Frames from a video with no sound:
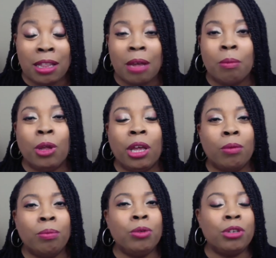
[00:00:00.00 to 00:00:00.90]
that will
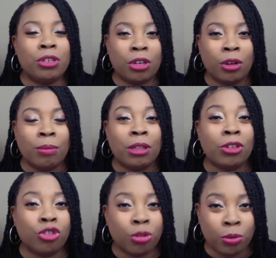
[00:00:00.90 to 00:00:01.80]
help you determine the
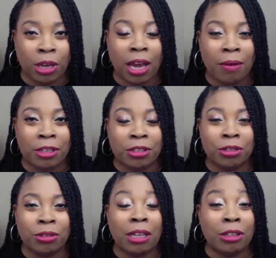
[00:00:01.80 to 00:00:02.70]
true
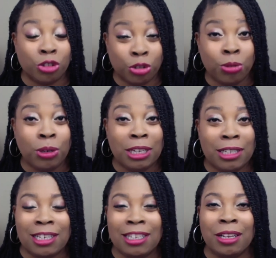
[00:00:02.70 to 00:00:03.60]
character and the true
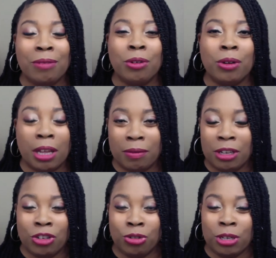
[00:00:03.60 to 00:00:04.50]
intent of your love
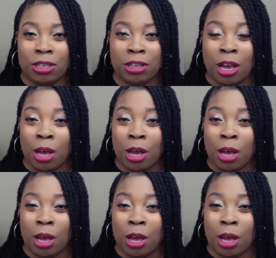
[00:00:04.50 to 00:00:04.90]
interest.